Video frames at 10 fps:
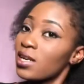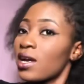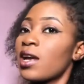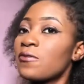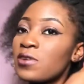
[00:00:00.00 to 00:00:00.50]

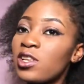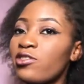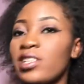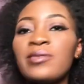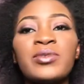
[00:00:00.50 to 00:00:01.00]
I really,
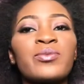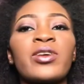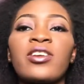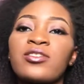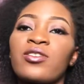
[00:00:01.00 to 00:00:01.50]
really miss my
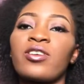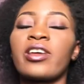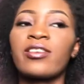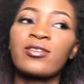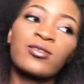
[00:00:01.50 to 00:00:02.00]
natural
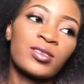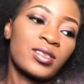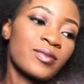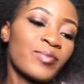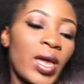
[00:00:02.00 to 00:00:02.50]
hair, because